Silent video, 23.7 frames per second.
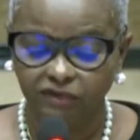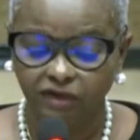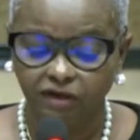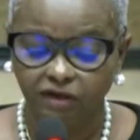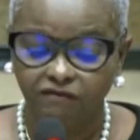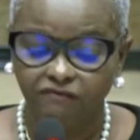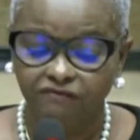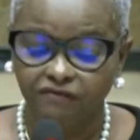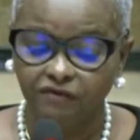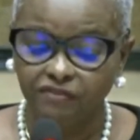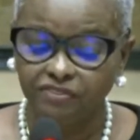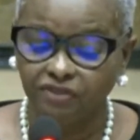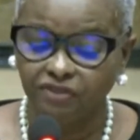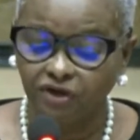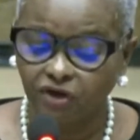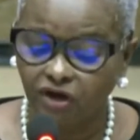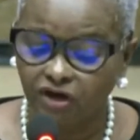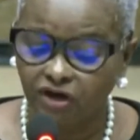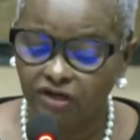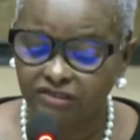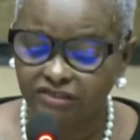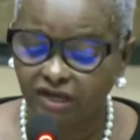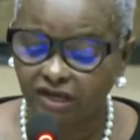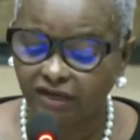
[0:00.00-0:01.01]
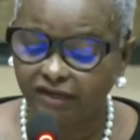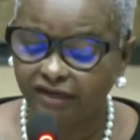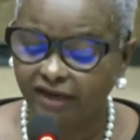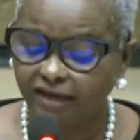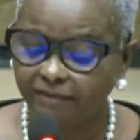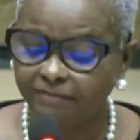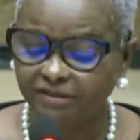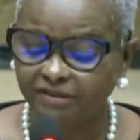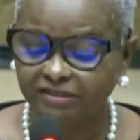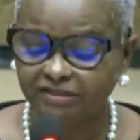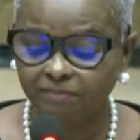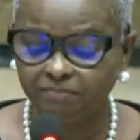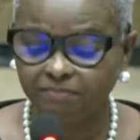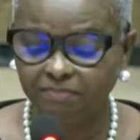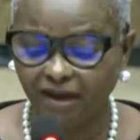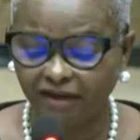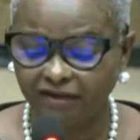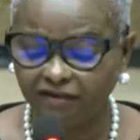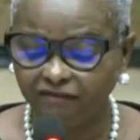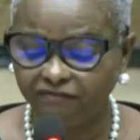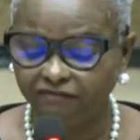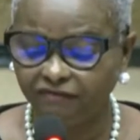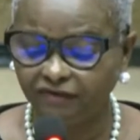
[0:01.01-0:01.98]
For those unable to
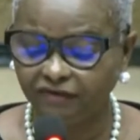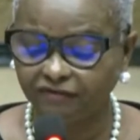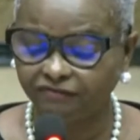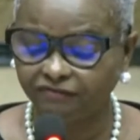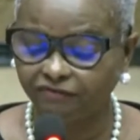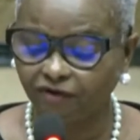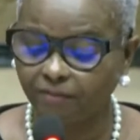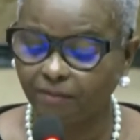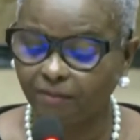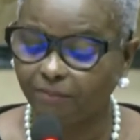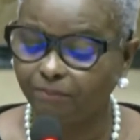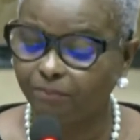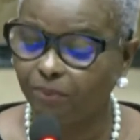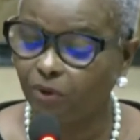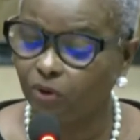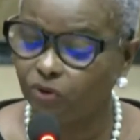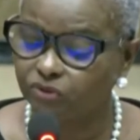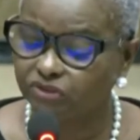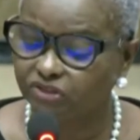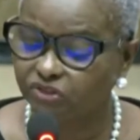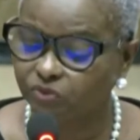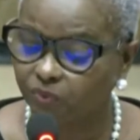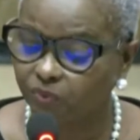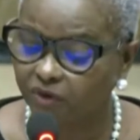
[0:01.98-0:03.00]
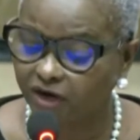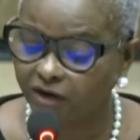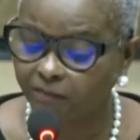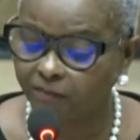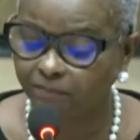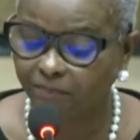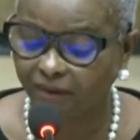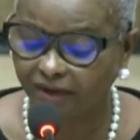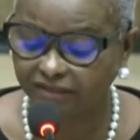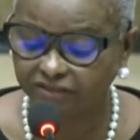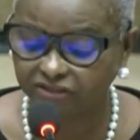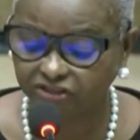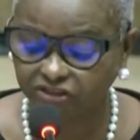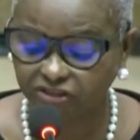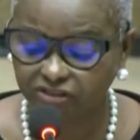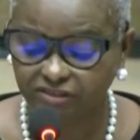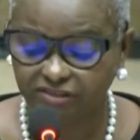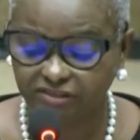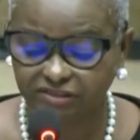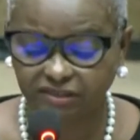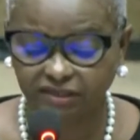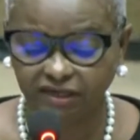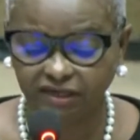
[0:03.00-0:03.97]
benefit from a post-work pension
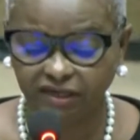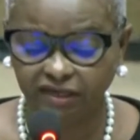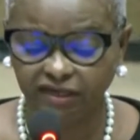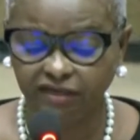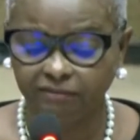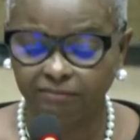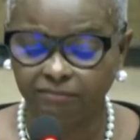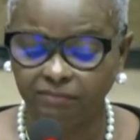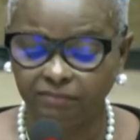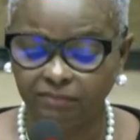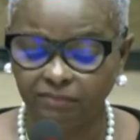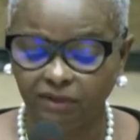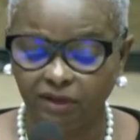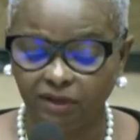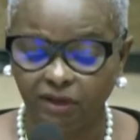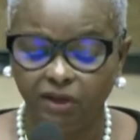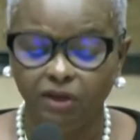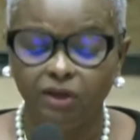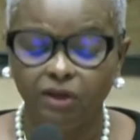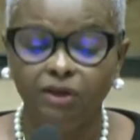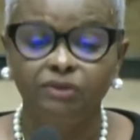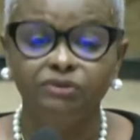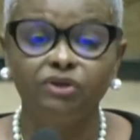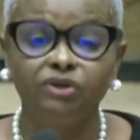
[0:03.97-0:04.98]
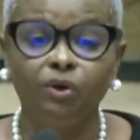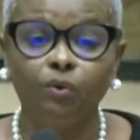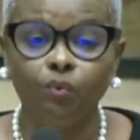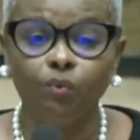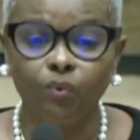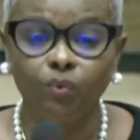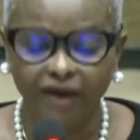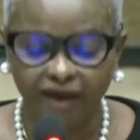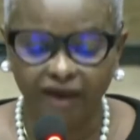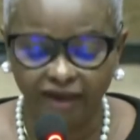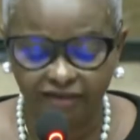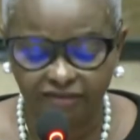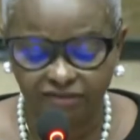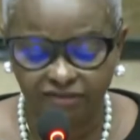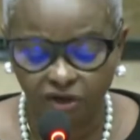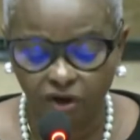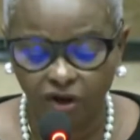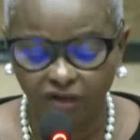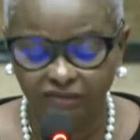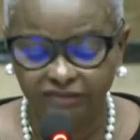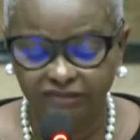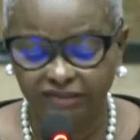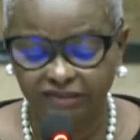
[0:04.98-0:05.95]
scheme, the wait
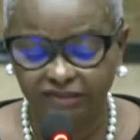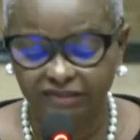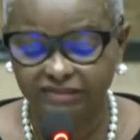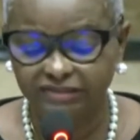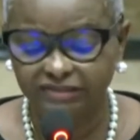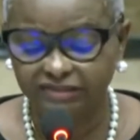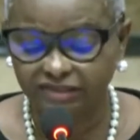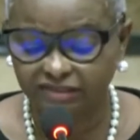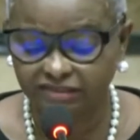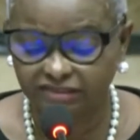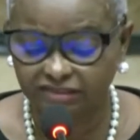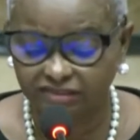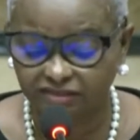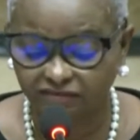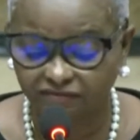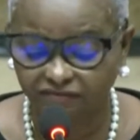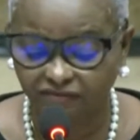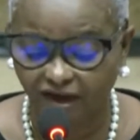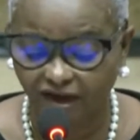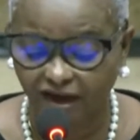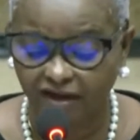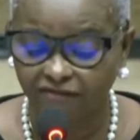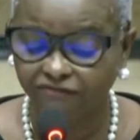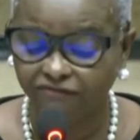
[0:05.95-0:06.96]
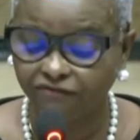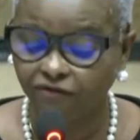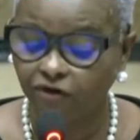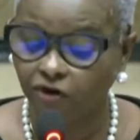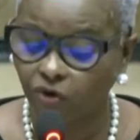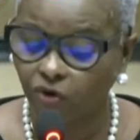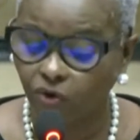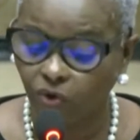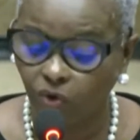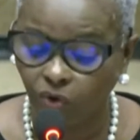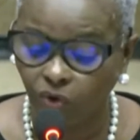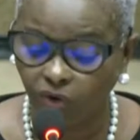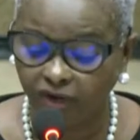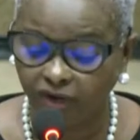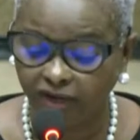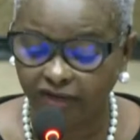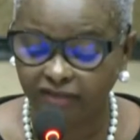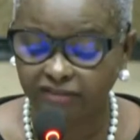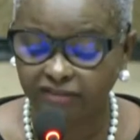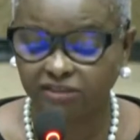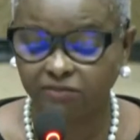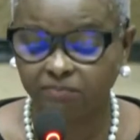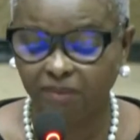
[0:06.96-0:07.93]
until 65 for old
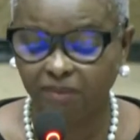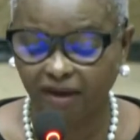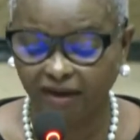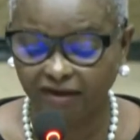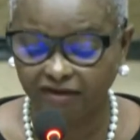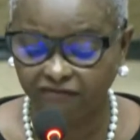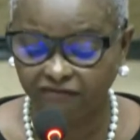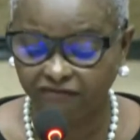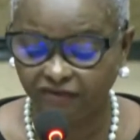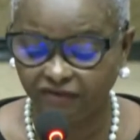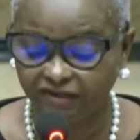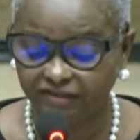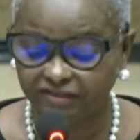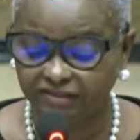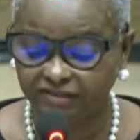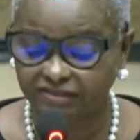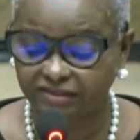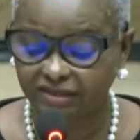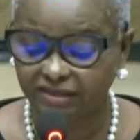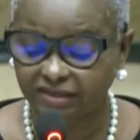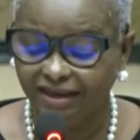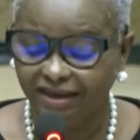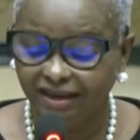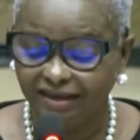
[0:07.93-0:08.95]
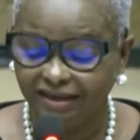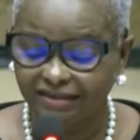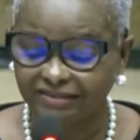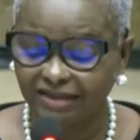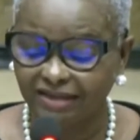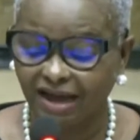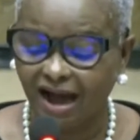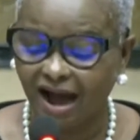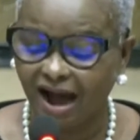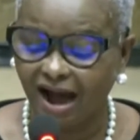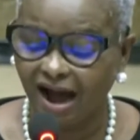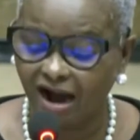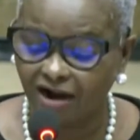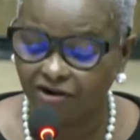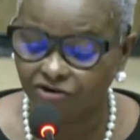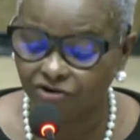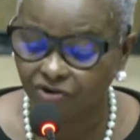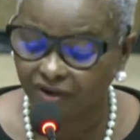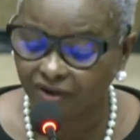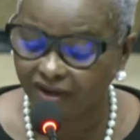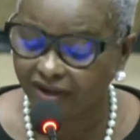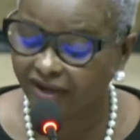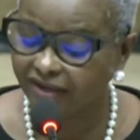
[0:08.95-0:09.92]
age benefits is a
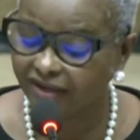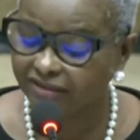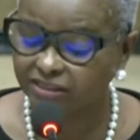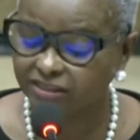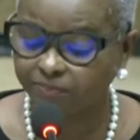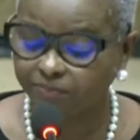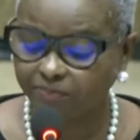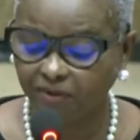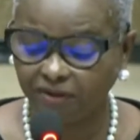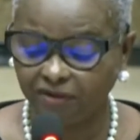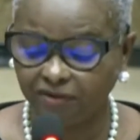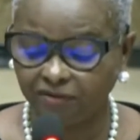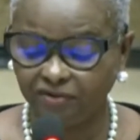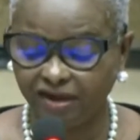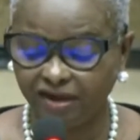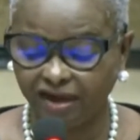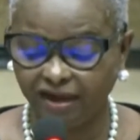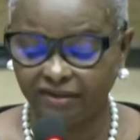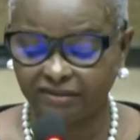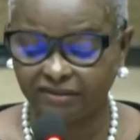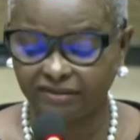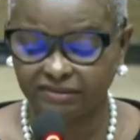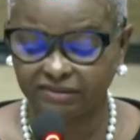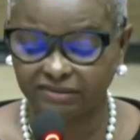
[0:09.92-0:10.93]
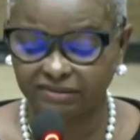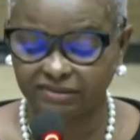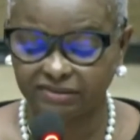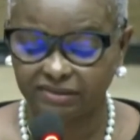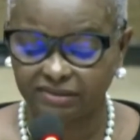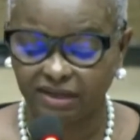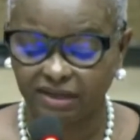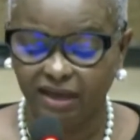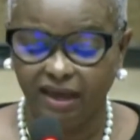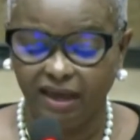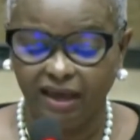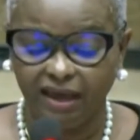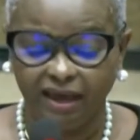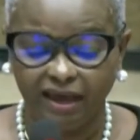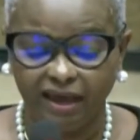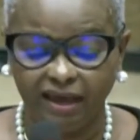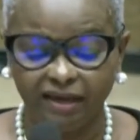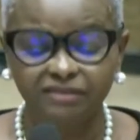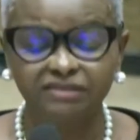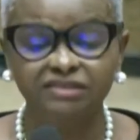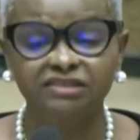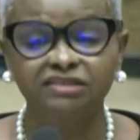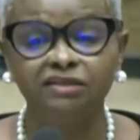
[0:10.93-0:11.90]
harrowing experience,
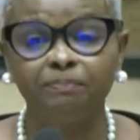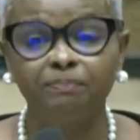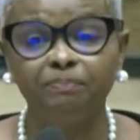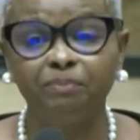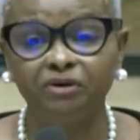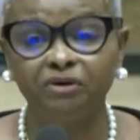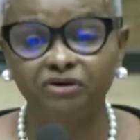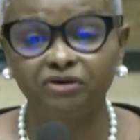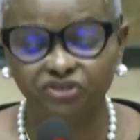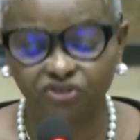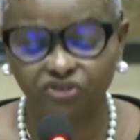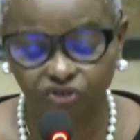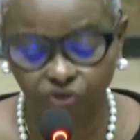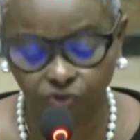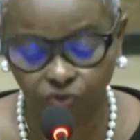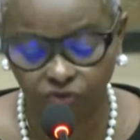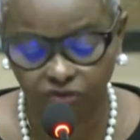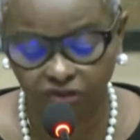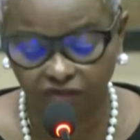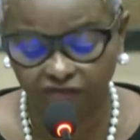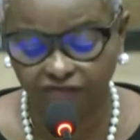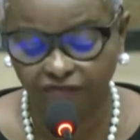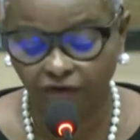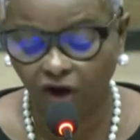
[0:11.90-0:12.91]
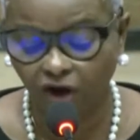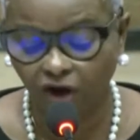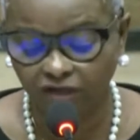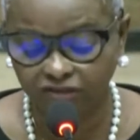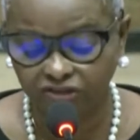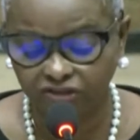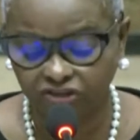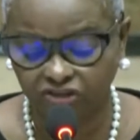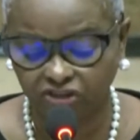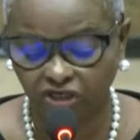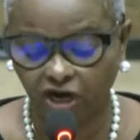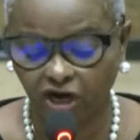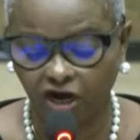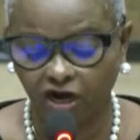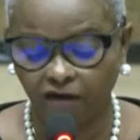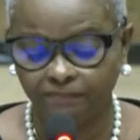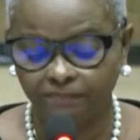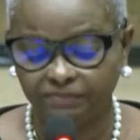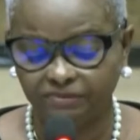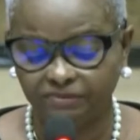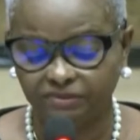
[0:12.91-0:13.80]
hence the pursuit of odd jobs,